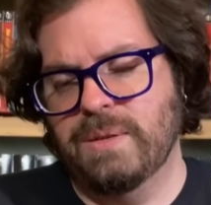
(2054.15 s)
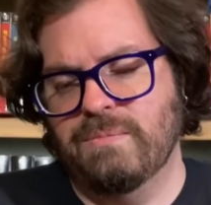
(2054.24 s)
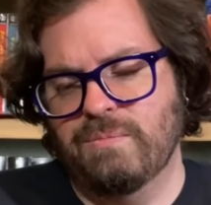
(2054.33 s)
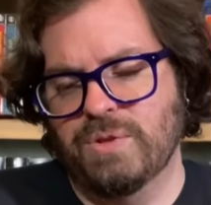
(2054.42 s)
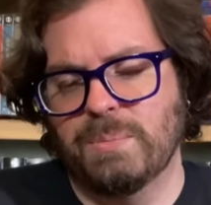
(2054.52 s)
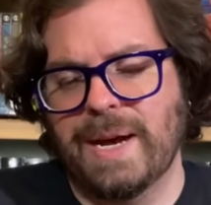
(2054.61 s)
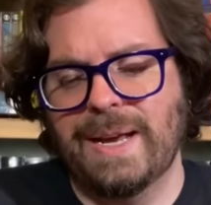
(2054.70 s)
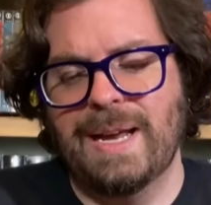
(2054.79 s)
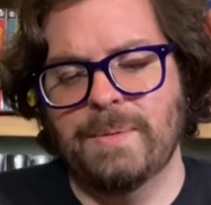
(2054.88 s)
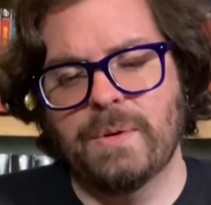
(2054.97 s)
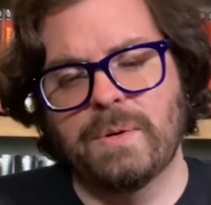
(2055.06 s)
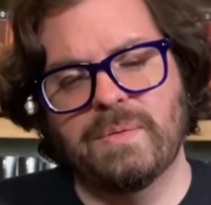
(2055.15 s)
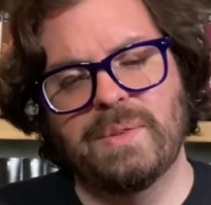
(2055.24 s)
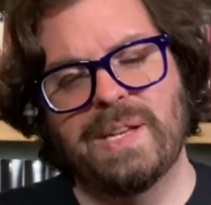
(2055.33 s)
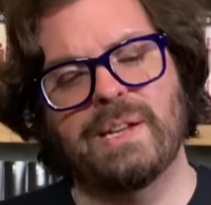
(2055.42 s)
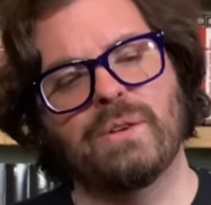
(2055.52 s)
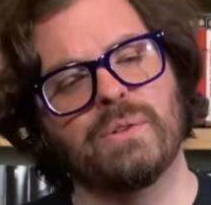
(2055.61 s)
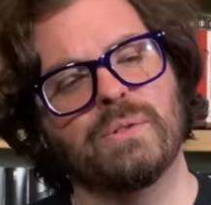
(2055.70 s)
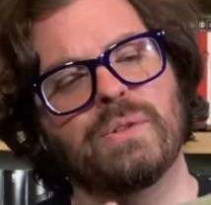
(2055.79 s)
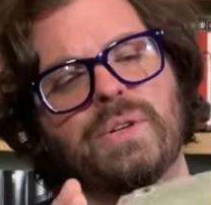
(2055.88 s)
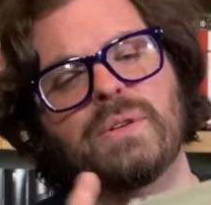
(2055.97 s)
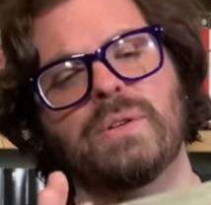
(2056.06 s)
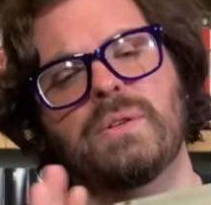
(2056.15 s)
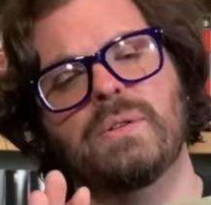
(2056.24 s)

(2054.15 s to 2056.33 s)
was Mike Hammer in earlier.